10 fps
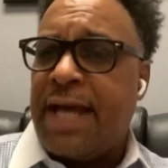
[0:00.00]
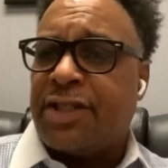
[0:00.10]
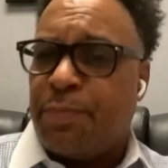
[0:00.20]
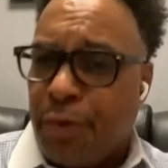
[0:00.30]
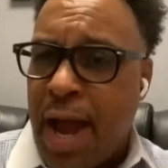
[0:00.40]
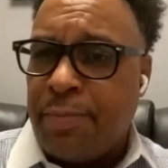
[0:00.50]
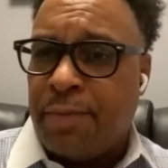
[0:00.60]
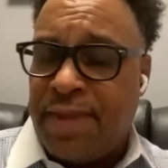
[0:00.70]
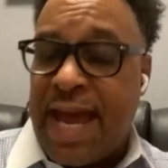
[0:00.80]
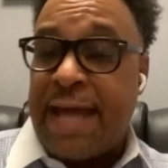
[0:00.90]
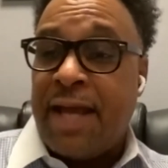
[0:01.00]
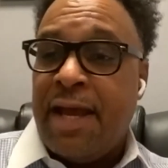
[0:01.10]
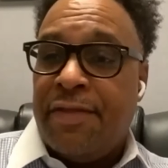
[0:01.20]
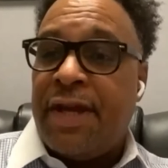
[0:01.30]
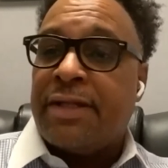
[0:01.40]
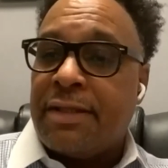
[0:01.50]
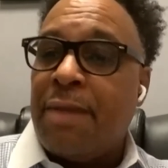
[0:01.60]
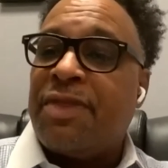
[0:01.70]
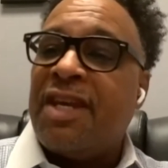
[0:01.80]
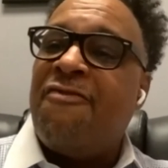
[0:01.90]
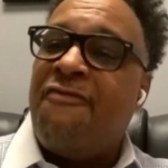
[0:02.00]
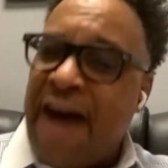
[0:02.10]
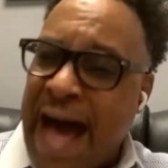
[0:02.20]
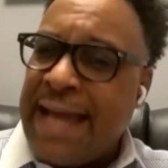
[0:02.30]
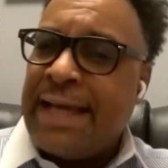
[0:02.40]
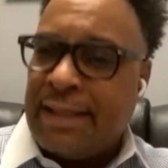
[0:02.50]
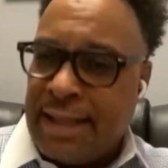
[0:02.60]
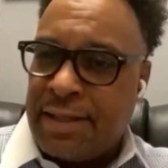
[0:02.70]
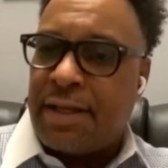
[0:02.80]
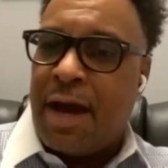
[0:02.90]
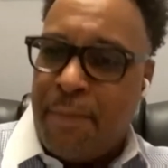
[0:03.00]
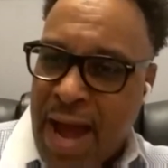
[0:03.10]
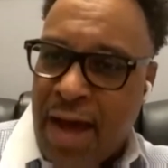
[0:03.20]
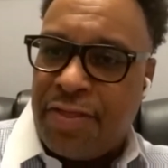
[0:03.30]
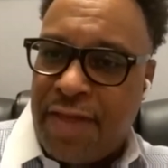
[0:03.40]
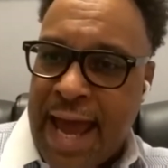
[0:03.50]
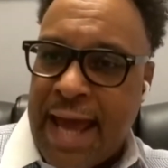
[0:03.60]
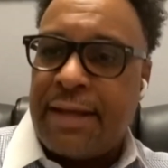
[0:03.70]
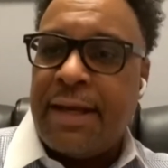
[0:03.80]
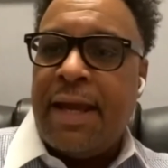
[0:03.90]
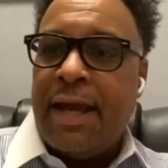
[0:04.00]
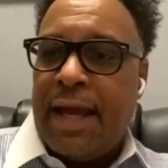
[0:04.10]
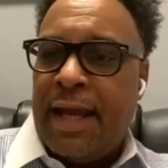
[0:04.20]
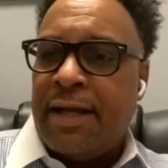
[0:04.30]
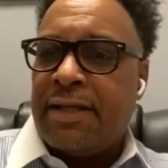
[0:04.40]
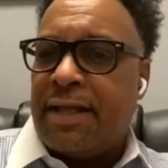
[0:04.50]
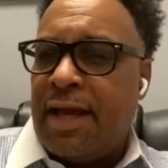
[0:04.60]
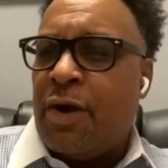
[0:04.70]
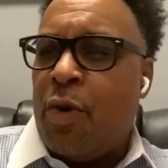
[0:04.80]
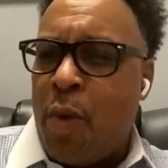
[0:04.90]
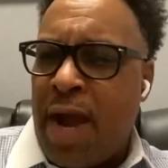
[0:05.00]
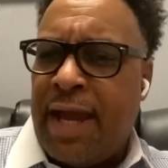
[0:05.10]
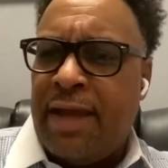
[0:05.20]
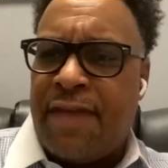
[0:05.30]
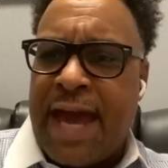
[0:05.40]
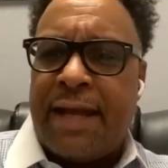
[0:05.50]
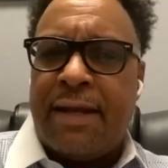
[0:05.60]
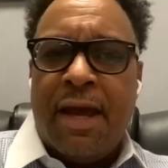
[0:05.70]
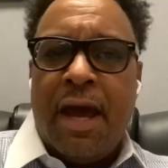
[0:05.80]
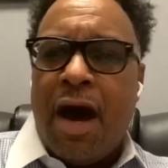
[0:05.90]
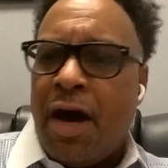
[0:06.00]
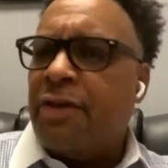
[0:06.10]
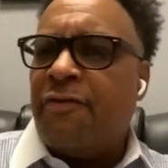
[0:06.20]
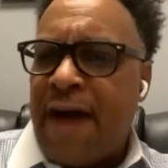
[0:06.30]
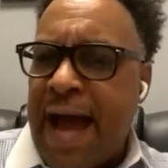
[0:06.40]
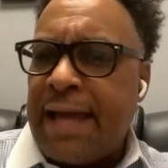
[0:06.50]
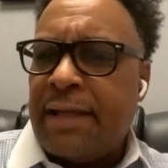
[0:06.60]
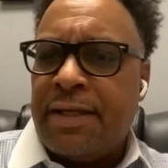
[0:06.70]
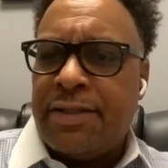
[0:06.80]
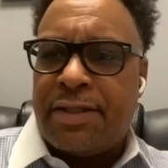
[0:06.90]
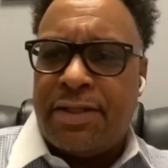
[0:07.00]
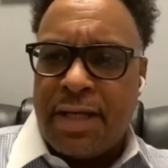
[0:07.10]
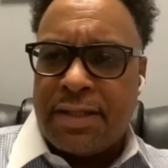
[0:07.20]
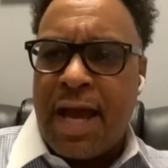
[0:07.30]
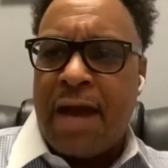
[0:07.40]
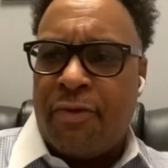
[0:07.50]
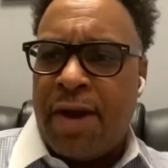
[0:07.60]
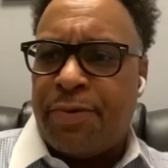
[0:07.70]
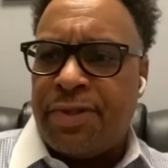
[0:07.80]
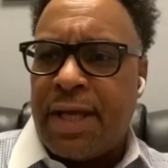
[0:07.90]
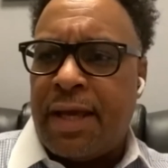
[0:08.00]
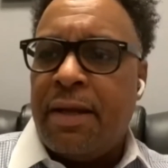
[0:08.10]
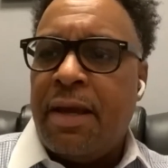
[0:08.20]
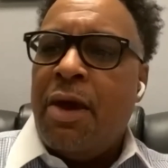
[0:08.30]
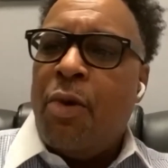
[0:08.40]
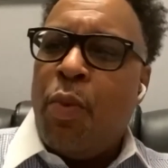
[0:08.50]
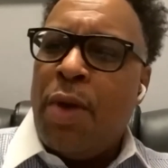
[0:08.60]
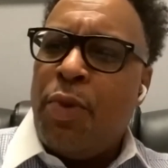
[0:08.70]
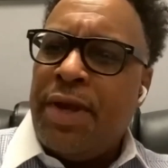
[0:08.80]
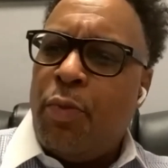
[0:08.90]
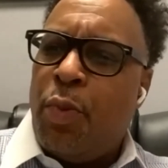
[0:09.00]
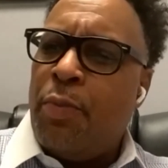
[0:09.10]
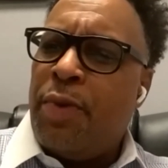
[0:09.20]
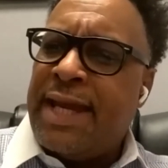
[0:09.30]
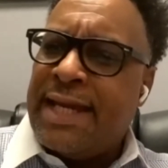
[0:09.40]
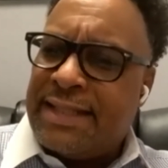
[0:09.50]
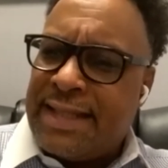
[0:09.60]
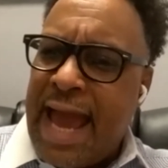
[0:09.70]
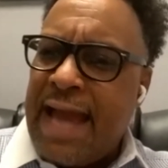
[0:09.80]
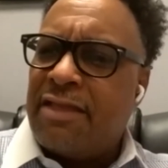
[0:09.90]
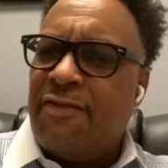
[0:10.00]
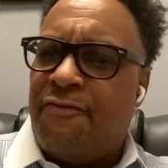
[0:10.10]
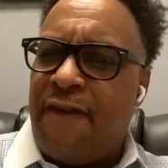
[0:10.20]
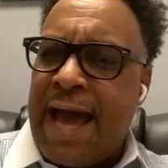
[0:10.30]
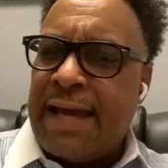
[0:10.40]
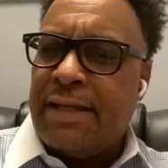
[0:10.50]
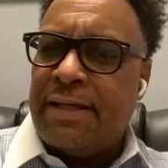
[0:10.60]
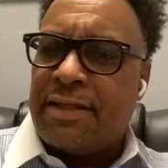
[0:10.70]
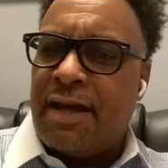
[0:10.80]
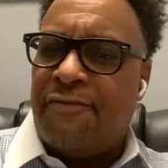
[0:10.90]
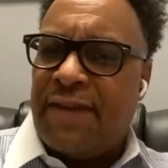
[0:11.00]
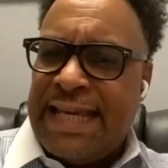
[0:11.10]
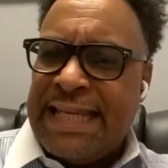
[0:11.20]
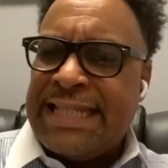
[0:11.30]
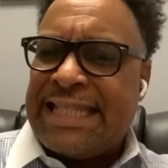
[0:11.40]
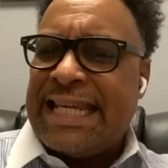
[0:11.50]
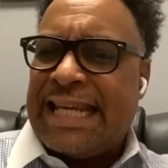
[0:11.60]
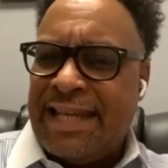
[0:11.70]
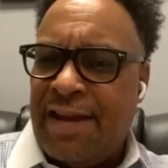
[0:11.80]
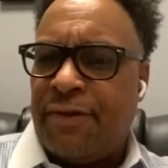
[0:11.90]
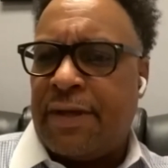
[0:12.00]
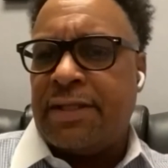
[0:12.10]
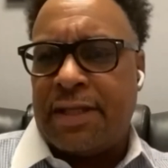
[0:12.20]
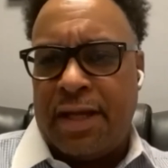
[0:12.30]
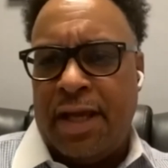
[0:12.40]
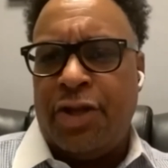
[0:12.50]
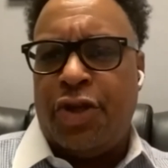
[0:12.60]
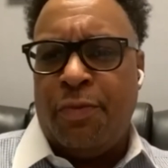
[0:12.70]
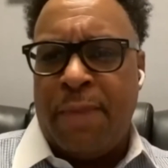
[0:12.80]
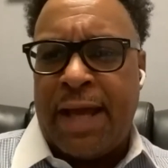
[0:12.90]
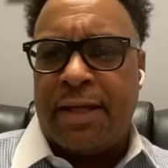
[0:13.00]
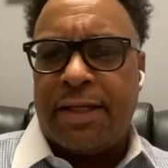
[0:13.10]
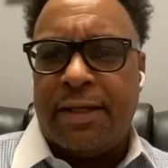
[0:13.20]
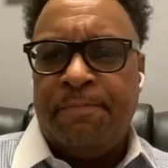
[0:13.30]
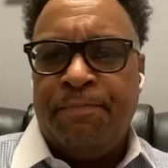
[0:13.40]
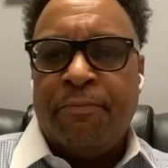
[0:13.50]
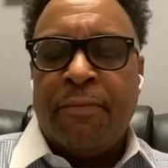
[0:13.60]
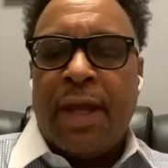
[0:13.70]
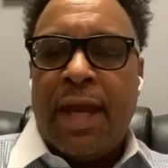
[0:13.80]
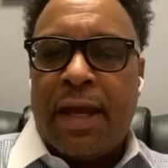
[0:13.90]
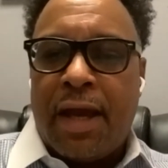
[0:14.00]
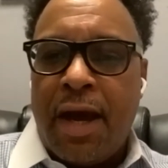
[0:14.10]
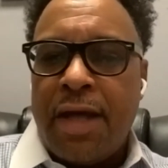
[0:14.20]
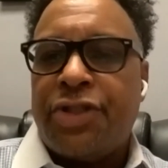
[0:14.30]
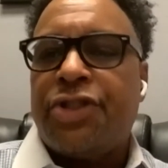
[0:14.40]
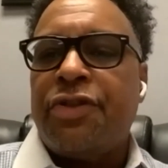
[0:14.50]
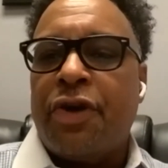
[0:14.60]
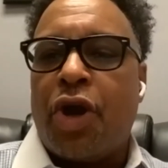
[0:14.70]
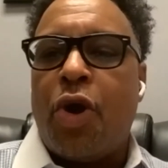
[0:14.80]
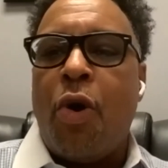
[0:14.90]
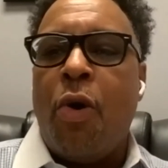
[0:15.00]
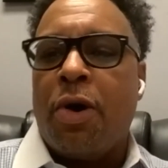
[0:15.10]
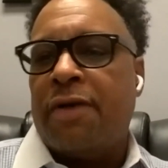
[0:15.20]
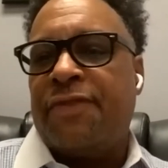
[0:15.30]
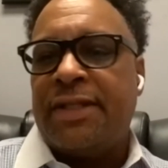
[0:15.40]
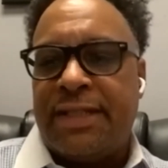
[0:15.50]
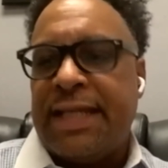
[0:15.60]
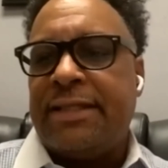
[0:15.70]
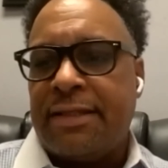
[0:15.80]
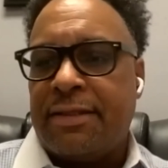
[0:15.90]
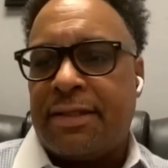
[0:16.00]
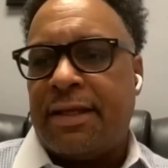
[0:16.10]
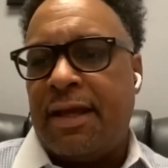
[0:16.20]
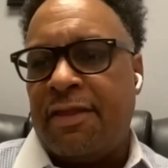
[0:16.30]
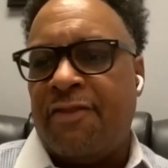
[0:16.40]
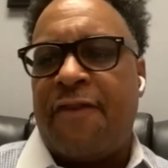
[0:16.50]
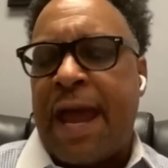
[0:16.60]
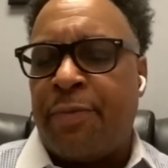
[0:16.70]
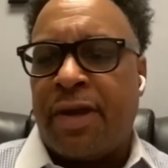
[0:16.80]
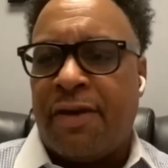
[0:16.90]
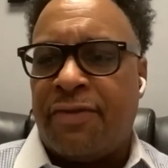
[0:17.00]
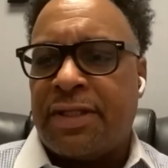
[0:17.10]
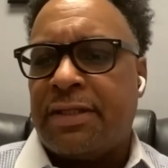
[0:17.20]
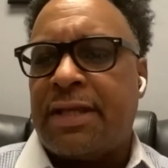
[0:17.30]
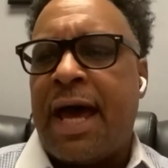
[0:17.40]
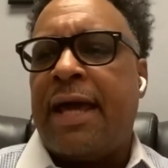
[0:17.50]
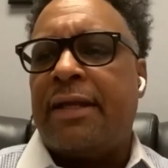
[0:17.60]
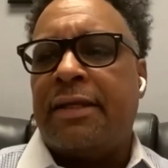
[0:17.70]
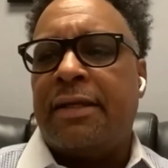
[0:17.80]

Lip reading: That's a problem. That there's something violent about that in a way that other violence does not represent. When we exact the violence of insignificance and inhumanity, it cuts to the core of the decency and the fabric of a society.